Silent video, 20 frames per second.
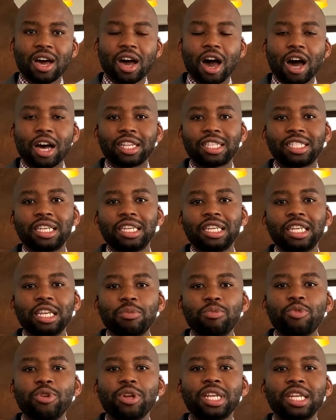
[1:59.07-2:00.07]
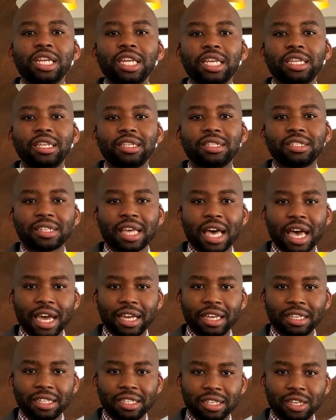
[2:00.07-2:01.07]
are deliberately
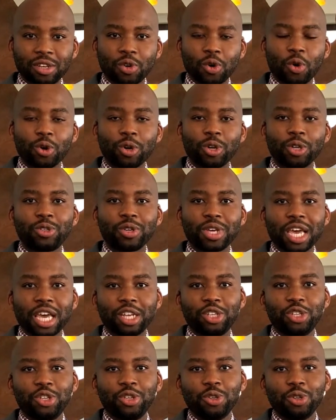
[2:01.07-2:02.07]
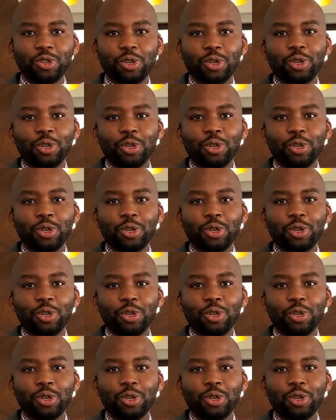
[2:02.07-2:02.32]
designed in order to get you